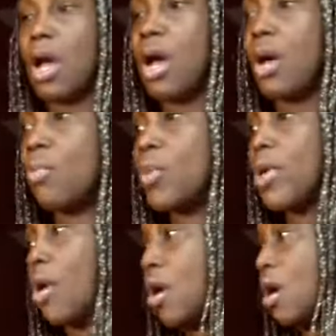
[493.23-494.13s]
um,
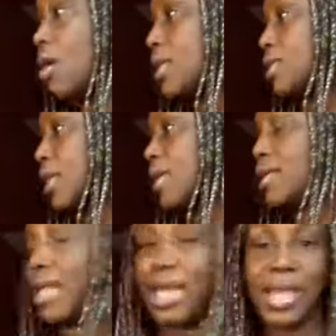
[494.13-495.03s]
we are a
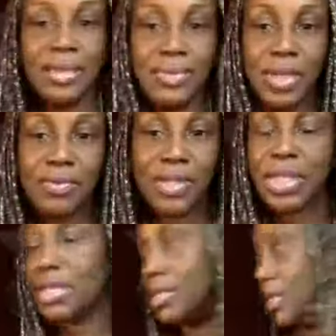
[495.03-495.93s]
10K affiliate